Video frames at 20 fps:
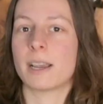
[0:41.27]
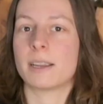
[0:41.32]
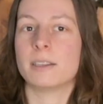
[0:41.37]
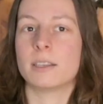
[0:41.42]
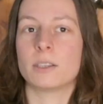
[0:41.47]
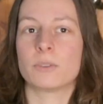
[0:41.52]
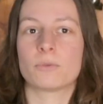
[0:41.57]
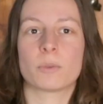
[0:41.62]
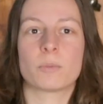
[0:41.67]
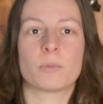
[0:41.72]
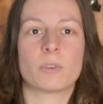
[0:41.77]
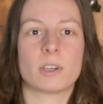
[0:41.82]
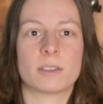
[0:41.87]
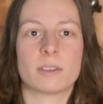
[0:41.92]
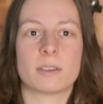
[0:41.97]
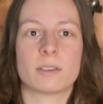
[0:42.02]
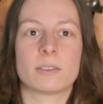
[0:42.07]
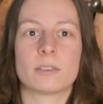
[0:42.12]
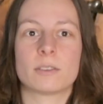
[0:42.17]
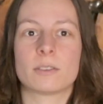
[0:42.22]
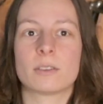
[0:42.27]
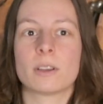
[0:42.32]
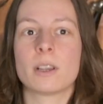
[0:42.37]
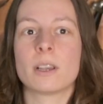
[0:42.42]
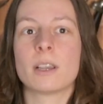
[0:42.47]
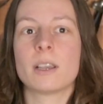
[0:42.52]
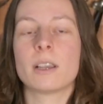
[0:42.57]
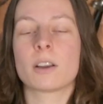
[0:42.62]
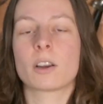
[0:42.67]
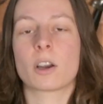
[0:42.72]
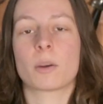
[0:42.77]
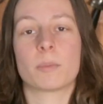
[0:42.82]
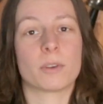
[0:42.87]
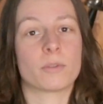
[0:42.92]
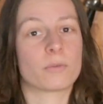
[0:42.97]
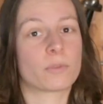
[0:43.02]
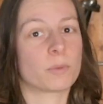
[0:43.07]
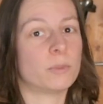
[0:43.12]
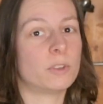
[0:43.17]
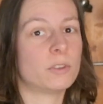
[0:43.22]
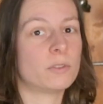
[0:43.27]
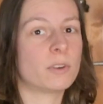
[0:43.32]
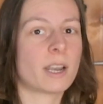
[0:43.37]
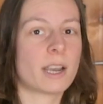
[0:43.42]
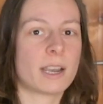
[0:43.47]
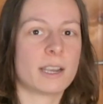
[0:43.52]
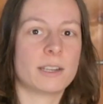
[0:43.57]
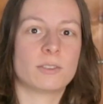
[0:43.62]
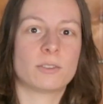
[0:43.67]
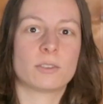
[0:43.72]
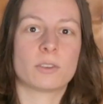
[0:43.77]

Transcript: ideas for presents coming from you guys,